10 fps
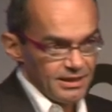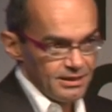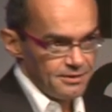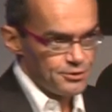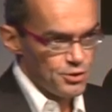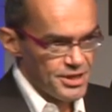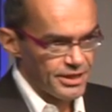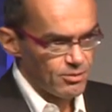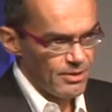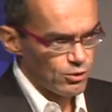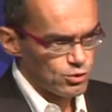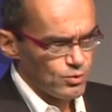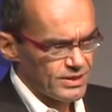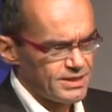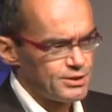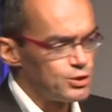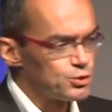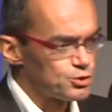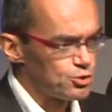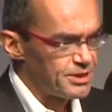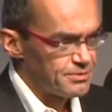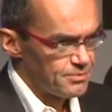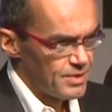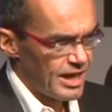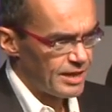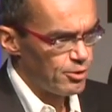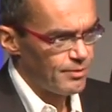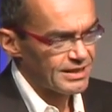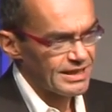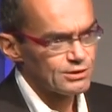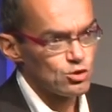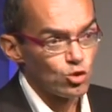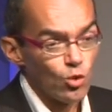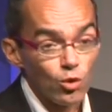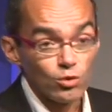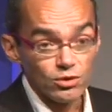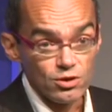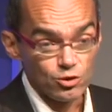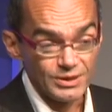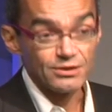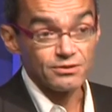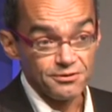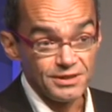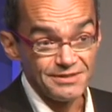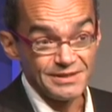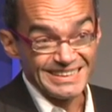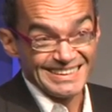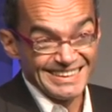If you think about what it used to be, hypermarkets, the role, the reason of living